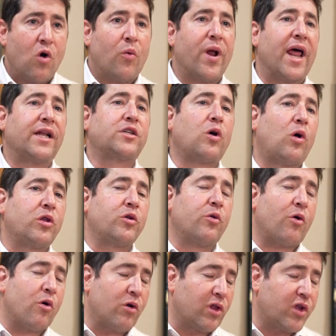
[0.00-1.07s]
What I told
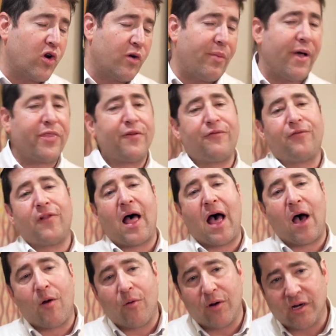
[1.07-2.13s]
you earlier about the
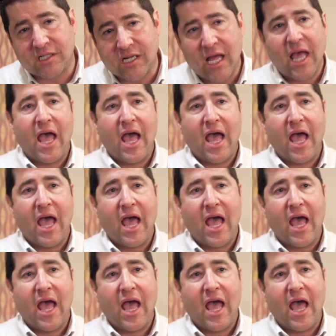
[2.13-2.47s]
flowers